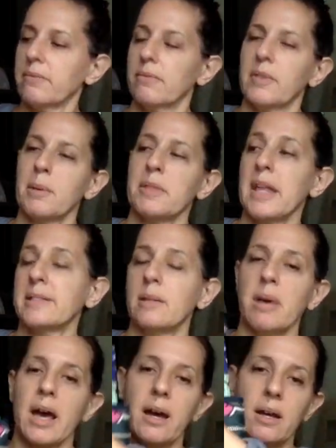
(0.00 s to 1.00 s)
I mean, that's the
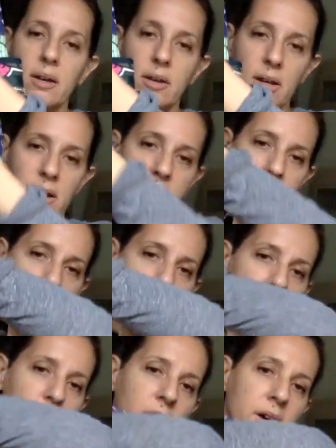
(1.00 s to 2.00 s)
back and the
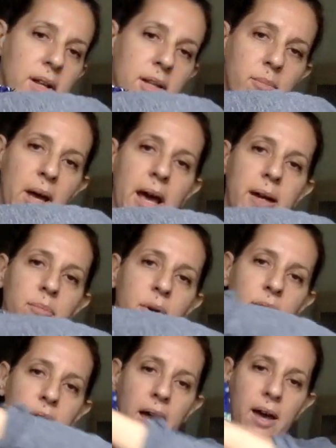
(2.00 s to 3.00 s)
front and the back
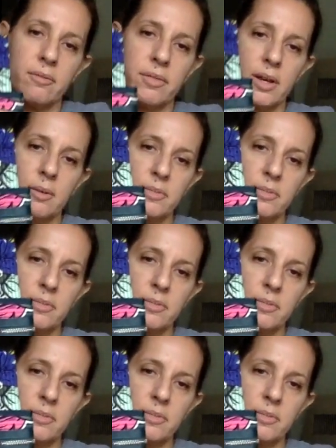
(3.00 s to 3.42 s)
both have them